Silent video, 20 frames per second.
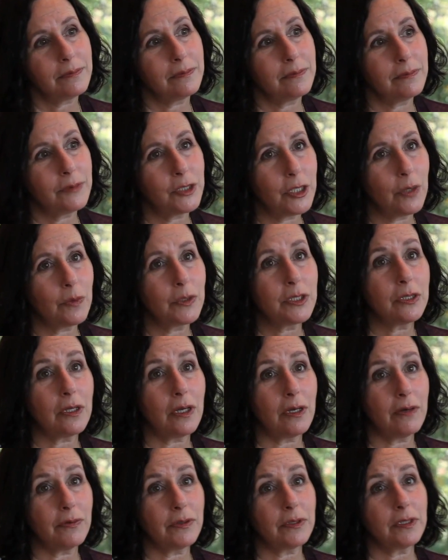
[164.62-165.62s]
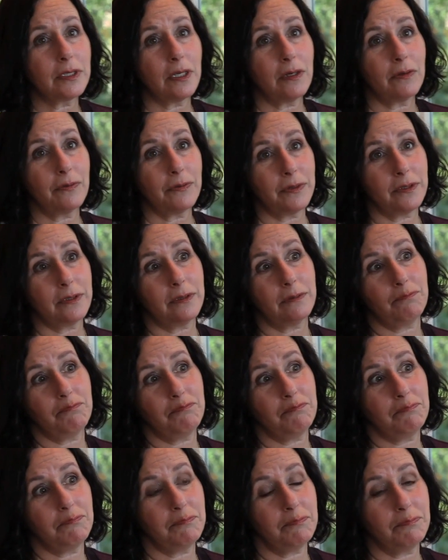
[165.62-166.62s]
she always thought of herself as
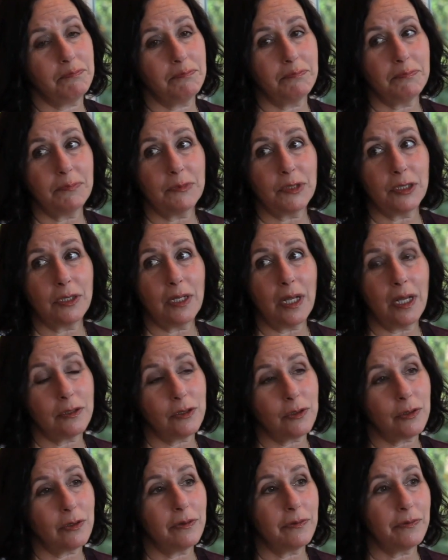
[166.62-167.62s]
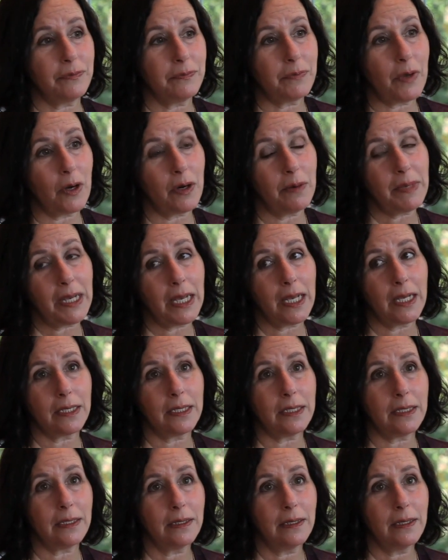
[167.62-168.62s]
sort of arm
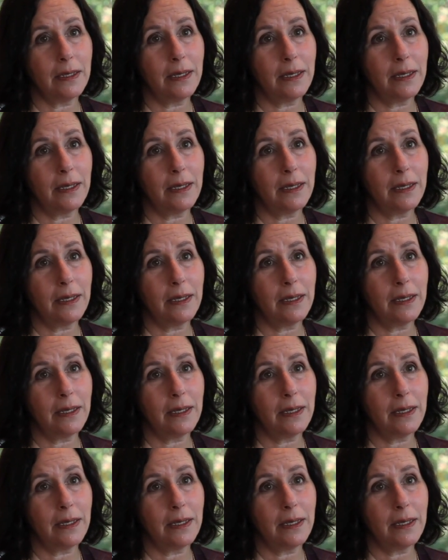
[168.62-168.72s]
candy,